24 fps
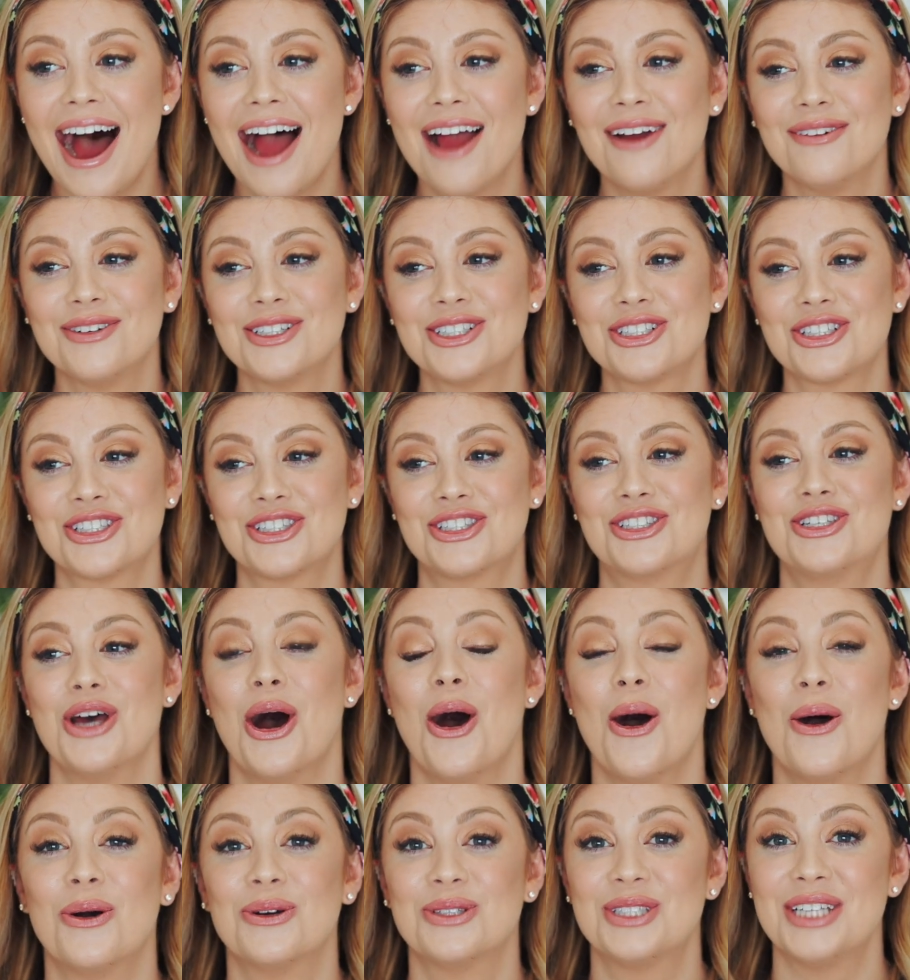I was just
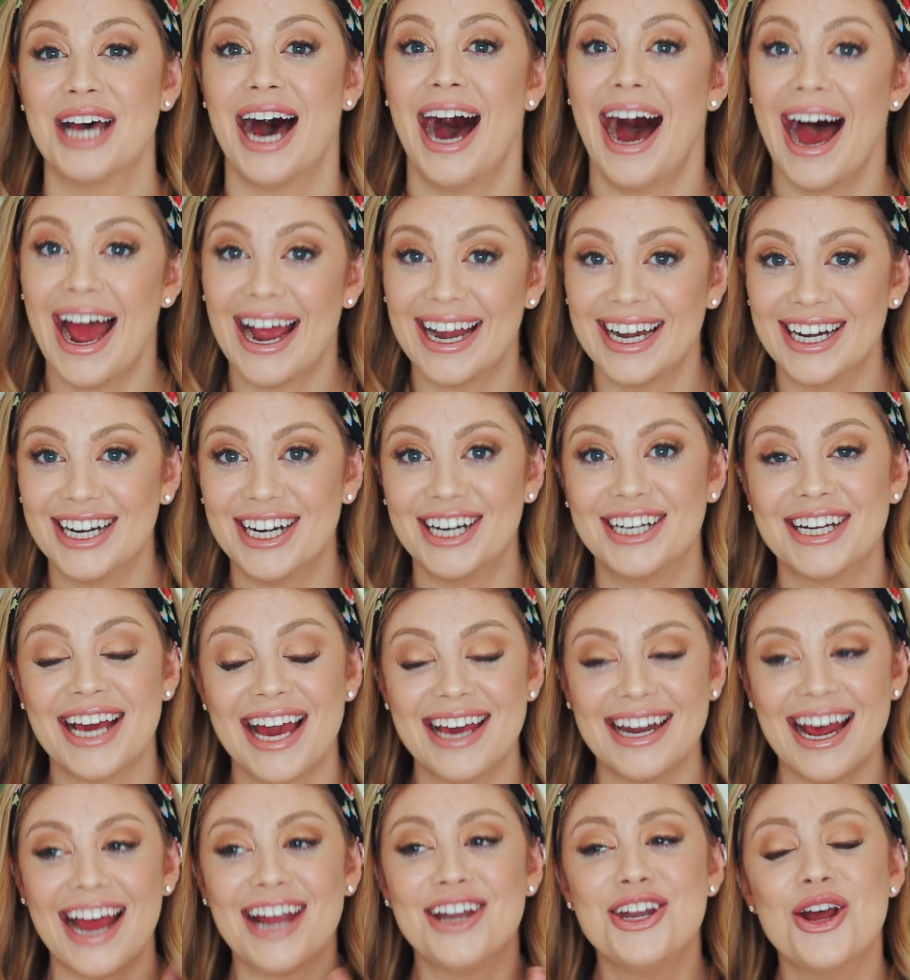so tired.
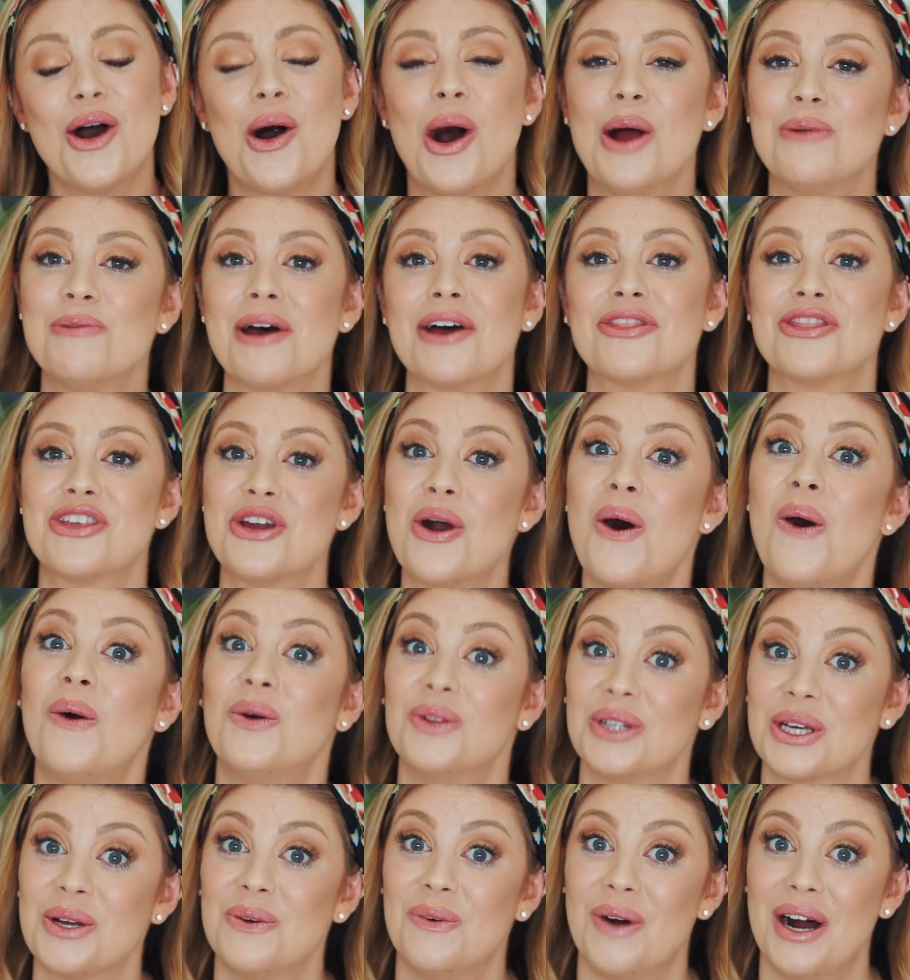And I know I'm not the
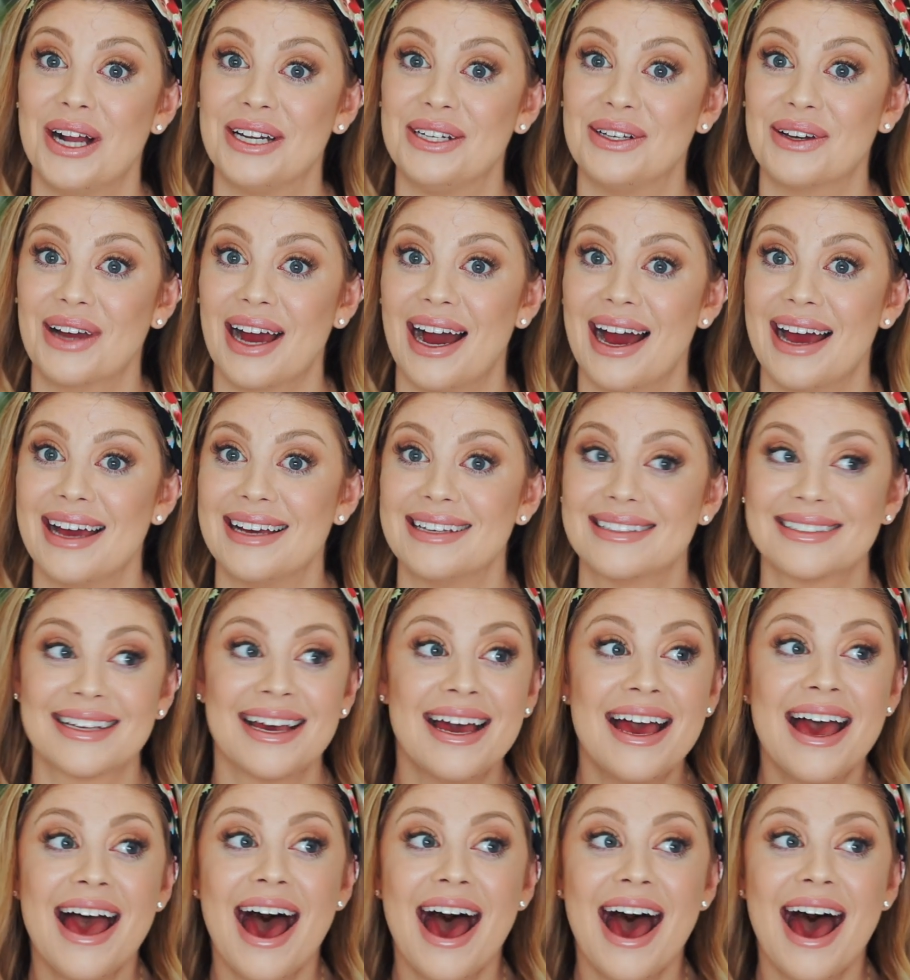only one, you guys.